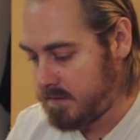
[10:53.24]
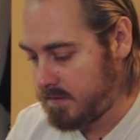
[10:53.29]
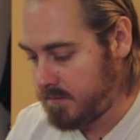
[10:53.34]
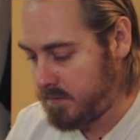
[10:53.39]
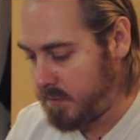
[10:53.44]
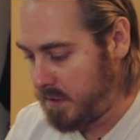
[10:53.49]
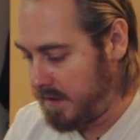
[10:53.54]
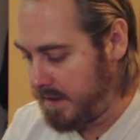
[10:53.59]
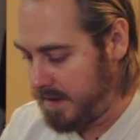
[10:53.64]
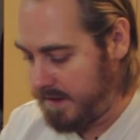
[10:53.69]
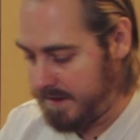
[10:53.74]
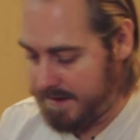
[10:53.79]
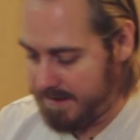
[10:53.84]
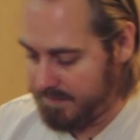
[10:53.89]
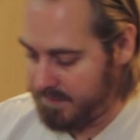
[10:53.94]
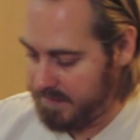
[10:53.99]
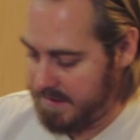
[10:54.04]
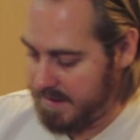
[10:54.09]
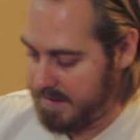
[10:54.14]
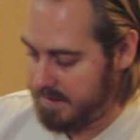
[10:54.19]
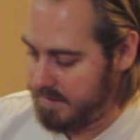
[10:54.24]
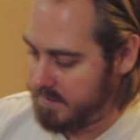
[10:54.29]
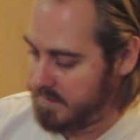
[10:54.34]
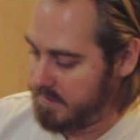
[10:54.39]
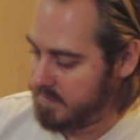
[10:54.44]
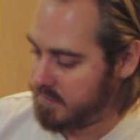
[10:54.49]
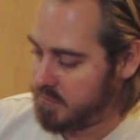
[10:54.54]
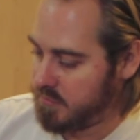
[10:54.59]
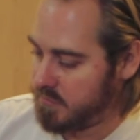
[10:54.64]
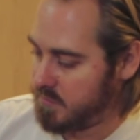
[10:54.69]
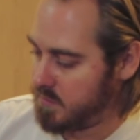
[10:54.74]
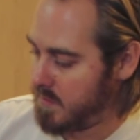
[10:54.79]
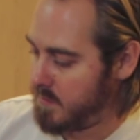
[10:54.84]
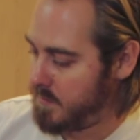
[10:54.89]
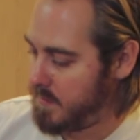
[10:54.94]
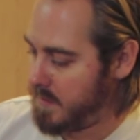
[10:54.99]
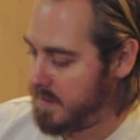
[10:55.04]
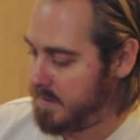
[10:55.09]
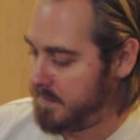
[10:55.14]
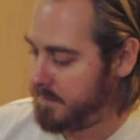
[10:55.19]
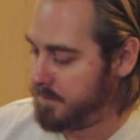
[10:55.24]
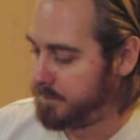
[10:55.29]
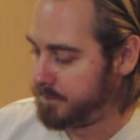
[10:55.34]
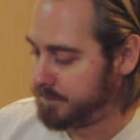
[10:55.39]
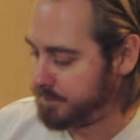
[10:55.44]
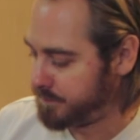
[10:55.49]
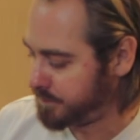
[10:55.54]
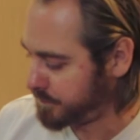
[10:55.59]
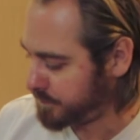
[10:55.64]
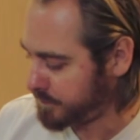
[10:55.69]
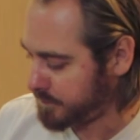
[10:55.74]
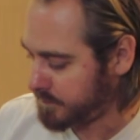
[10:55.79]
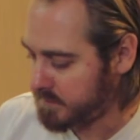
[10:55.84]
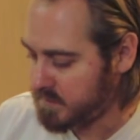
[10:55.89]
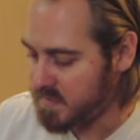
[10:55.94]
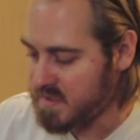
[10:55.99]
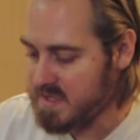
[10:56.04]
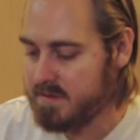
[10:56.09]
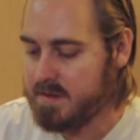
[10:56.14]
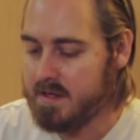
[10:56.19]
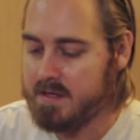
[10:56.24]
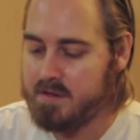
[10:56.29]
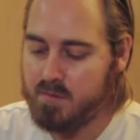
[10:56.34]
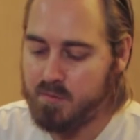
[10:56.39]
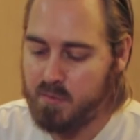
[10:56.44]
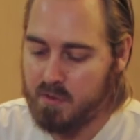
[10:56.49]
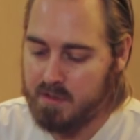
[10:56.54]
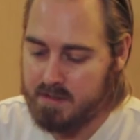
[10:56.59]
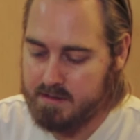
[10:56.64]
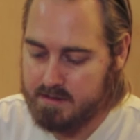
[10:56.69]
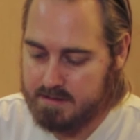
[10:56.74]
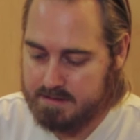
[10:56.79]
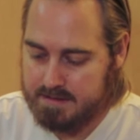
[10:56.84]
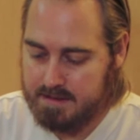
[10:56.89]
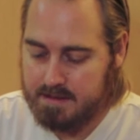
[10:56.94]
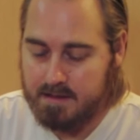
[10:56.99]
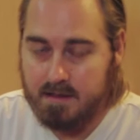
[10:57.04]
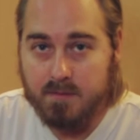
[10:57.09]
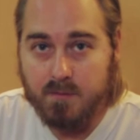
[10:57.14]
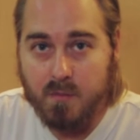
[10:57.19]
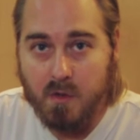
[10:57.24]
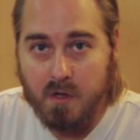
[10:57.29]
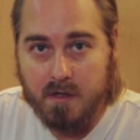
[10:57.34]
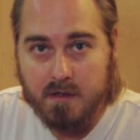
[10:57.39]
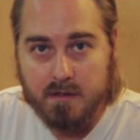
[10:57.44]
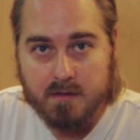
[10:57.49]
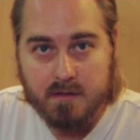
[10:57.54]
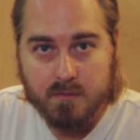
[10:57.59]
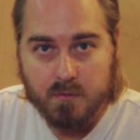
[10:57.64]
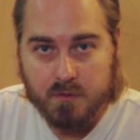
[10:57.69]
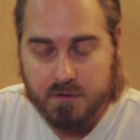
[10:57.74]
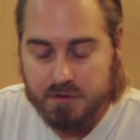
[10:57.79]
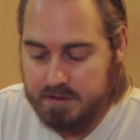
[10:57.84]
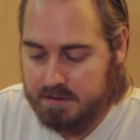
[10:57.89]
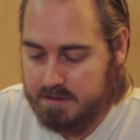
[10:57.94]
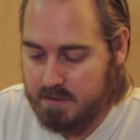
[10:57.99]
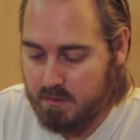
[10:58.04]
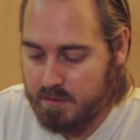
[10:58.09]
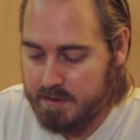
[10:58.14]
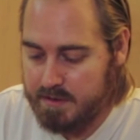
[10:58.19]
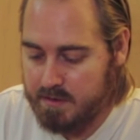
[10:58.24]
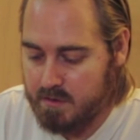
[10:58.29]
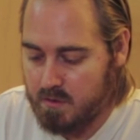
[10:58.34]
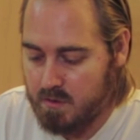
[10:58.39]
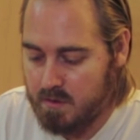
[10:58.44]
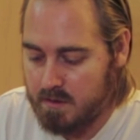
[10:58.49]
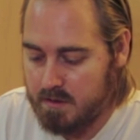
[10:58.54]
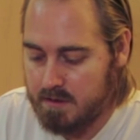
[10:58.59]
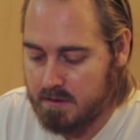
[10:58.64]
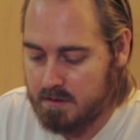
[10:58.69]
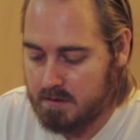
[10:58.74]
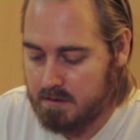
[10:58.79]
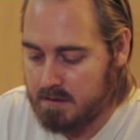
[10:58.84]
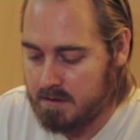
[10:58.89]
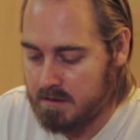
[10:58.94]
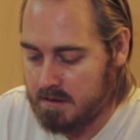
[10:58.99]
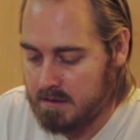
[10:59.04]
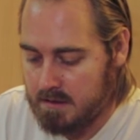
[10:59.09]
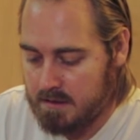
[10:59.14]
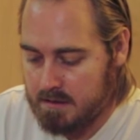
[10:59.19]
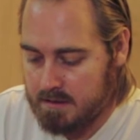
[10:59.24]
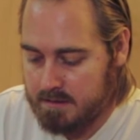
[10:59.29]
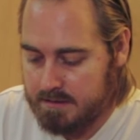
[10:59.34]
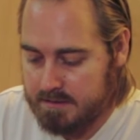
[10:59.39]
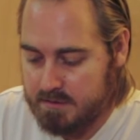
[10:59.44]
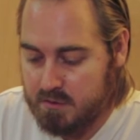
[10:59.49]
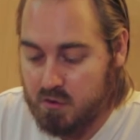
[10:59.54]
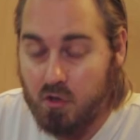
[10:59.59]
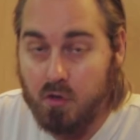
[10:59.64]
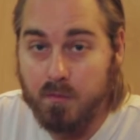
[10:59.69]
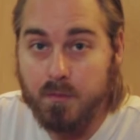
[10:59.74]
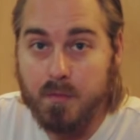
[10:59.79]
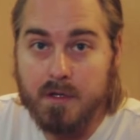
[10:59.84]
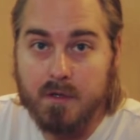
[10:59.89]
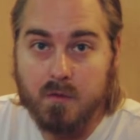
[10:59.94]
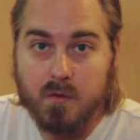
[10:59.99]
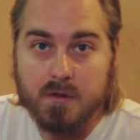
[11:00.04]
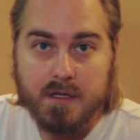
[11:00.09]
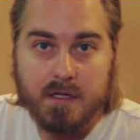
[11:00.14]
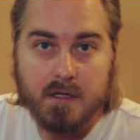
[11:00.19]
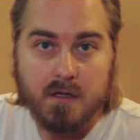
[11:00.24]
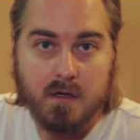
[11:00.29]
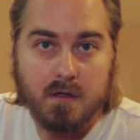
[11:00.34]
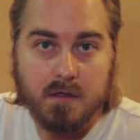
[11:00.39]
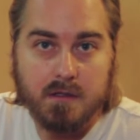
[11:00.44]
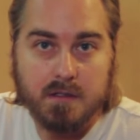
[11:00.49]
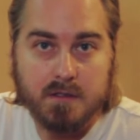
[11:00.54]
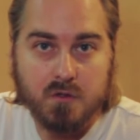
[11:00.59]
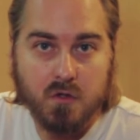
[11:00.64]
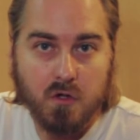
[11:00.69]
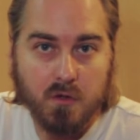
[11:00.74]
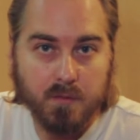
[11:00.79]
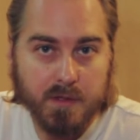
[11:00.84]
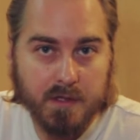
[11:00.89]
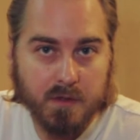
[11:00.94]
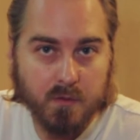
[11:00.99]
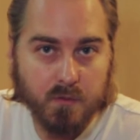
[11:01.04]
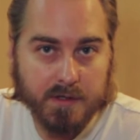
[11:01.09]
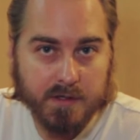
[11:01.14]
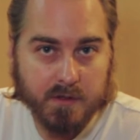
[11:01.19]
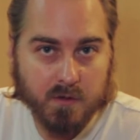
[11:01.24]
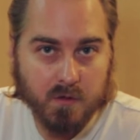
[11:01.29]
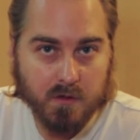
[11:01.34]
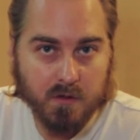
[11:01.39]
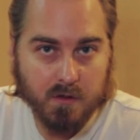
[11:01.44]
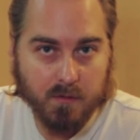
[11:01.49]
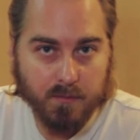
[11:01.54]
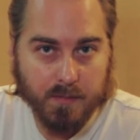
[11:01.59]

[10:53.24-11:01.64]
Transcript: But I haven't had any issues with mine. Then you put in the second part, which is the recoil, the Scorpion, what they call the Scorpion Recoil